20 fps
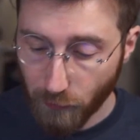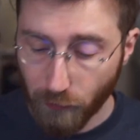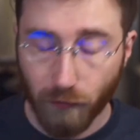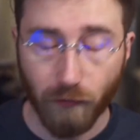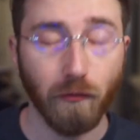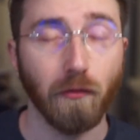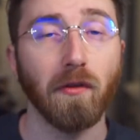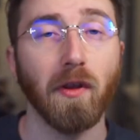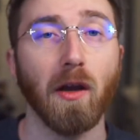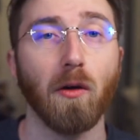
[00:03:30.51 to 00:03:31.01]

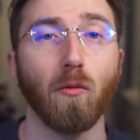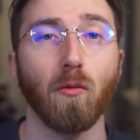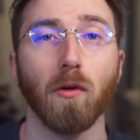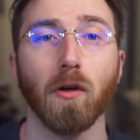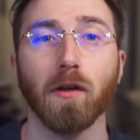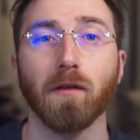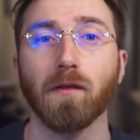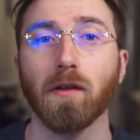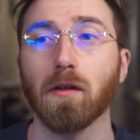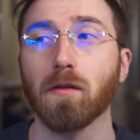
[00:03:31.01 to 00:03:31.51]
through that
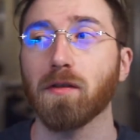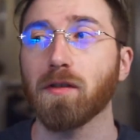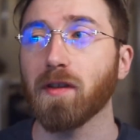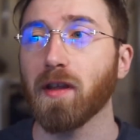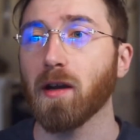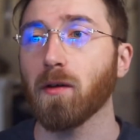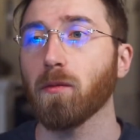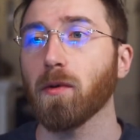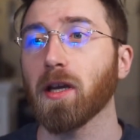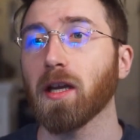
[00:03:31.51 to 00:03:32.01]
workflow, so
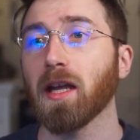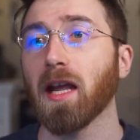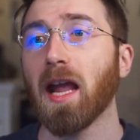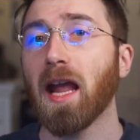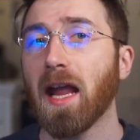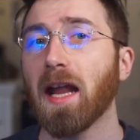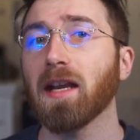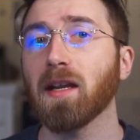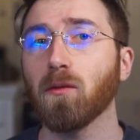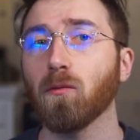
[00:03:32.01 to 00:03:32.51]
that way
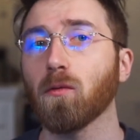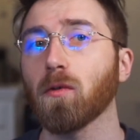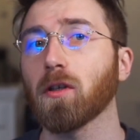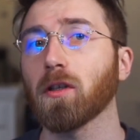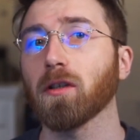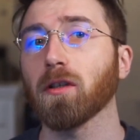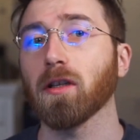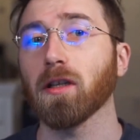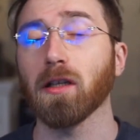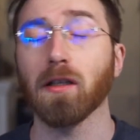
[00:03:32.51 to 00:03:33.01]

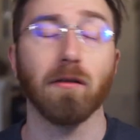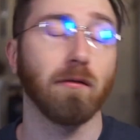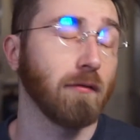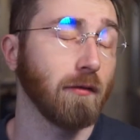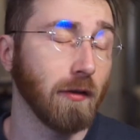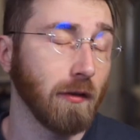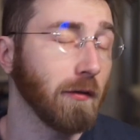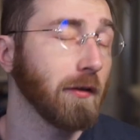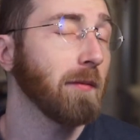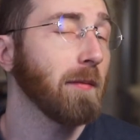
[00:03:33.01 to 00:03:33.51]
anyone,
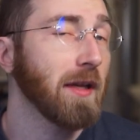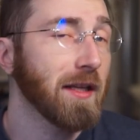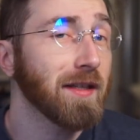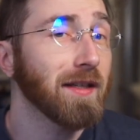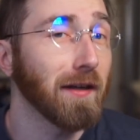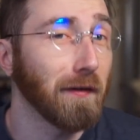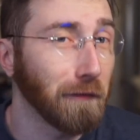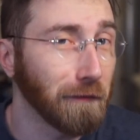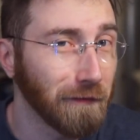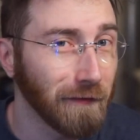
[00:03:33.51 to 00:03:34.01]
including
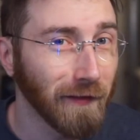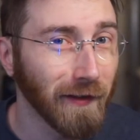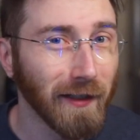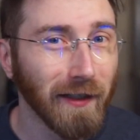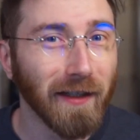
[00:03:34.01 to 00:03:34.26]
myself,